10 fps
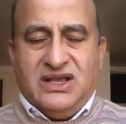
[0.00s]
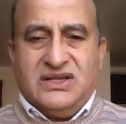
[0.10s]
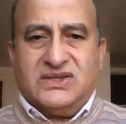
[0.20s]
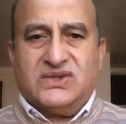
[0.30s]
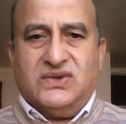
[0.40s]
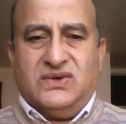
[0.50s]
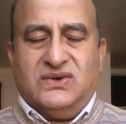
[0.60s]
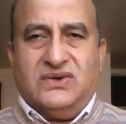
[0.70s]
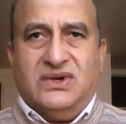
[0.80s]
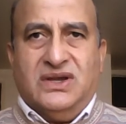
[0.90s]

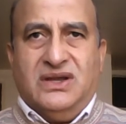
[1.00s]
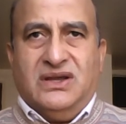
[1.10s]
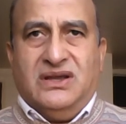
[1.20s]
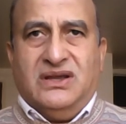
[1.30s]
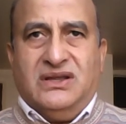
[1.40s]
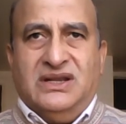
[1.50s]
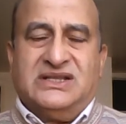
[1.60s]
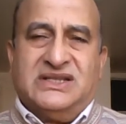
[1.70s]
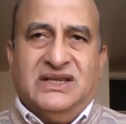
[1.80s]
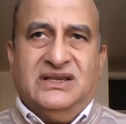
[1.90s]
So let's
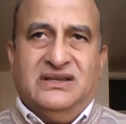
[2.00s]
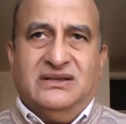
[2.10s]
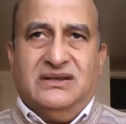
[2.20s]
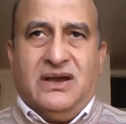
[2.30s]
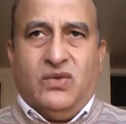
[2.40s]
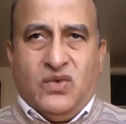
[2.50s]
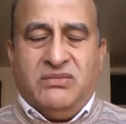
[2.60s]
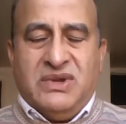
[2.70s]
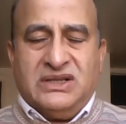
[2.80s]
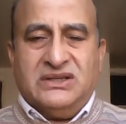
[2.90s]
say a
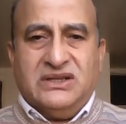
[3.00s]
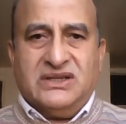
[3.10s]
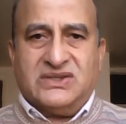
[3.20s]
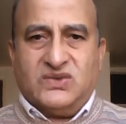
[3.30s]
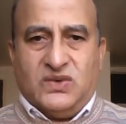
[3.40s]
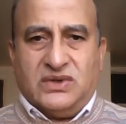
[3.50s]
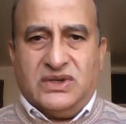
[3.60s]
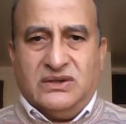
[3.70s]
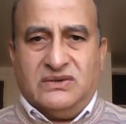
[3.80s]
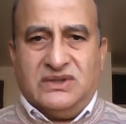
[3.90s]
woman is
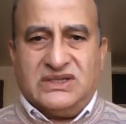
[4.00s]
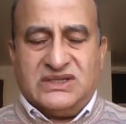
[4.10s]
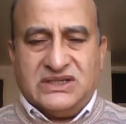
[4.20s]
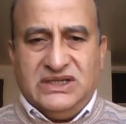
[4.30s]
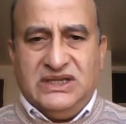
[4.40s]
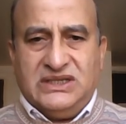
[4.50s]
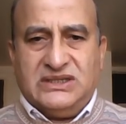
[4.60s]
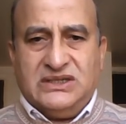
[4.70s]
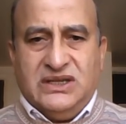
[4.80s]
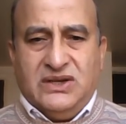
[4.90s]
walking on the
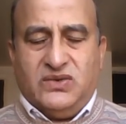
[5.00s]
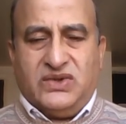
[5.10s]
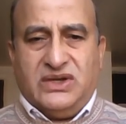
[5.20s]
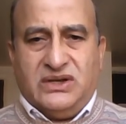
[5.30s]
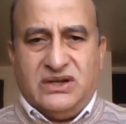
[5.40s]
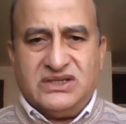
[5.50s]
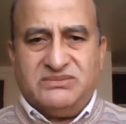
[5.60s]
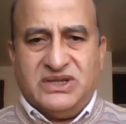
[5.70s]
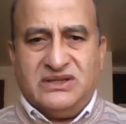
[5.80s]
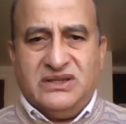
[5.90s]
street with her
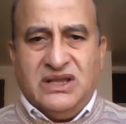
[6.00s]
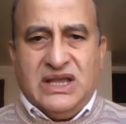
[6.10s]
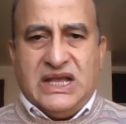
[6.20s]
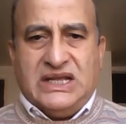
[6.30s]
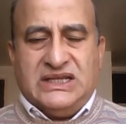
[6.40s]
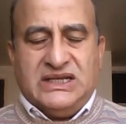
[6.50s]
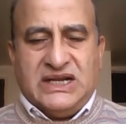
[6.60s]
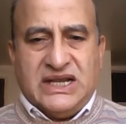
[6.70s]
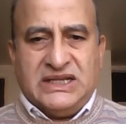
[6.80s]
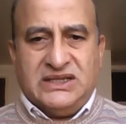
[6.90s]
husband and her
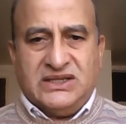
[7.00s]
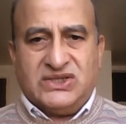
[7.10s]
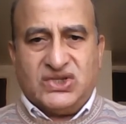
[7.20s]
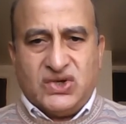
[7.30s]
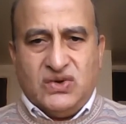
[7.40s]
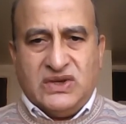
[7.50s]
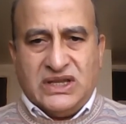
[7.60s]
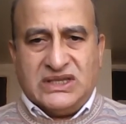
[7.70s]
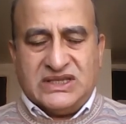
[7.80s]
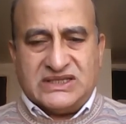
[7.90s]
hand is
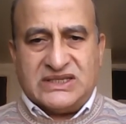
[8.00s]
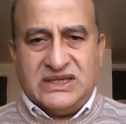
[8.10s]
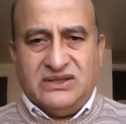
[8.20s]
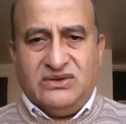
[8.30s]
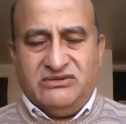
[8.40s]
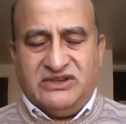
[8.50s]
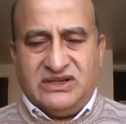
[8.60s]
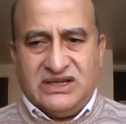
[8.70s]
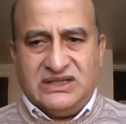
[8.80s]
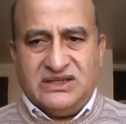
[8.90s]
showing, the skin of her
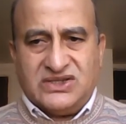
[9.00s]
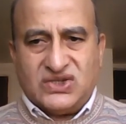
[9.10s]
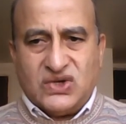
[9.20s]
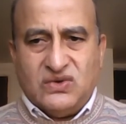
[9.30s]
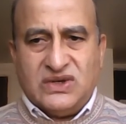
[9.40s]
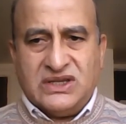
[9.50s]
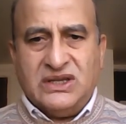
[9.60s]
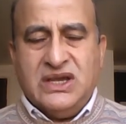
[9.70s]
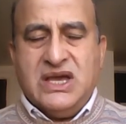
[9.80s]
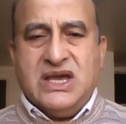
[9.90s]
hand is showing,
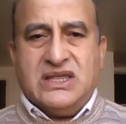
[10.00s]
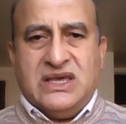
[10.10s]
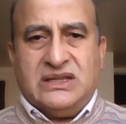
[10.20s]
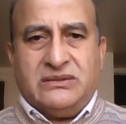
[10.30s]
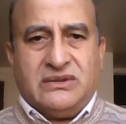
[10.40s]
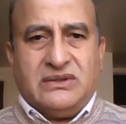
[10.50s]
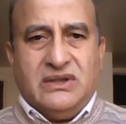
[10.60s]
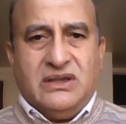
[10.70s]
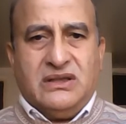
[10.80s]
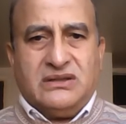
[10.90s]
that
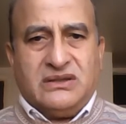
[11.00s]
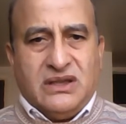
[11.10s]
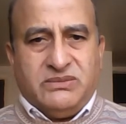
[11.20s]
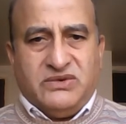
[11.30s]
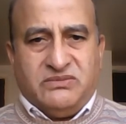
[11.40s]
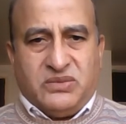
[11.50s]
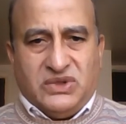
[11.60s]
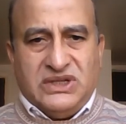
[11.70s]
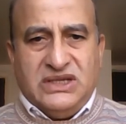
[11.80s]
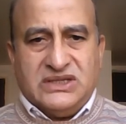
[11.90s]
type of
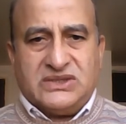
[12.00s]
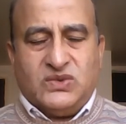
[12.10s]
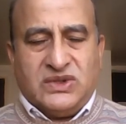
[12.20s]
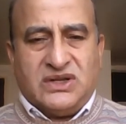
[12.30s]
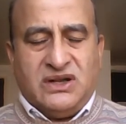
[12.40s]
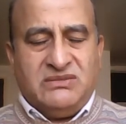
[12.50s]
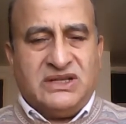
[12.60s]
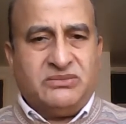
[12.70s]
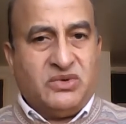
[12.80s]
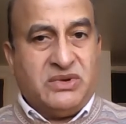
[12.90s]
police will come
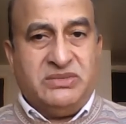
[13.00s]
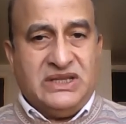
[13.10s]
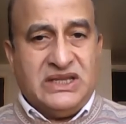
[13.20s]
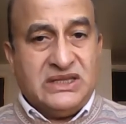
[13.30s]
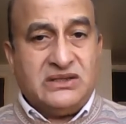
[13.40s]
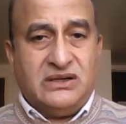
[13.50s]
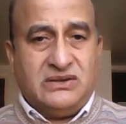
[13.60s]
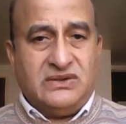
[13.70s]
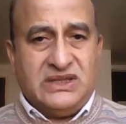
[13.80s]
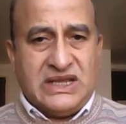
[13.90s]
and probably hit her
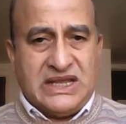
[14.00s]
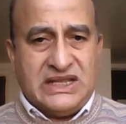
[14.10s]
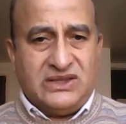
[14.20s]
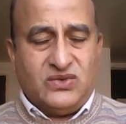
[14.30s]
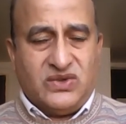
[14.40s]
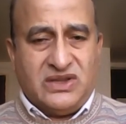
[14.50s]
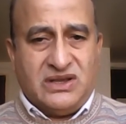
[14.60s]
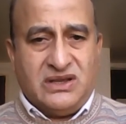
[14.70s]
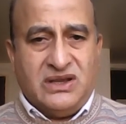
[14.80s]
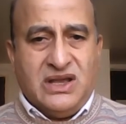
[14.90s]
on the hand with
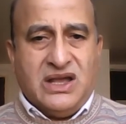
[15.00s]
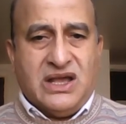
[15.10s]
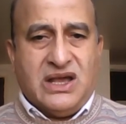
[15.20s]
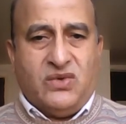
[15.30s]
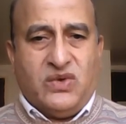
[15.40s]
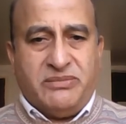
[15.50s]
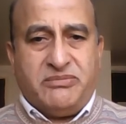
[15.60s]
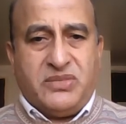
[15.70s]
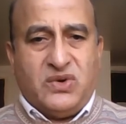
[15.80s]
a whip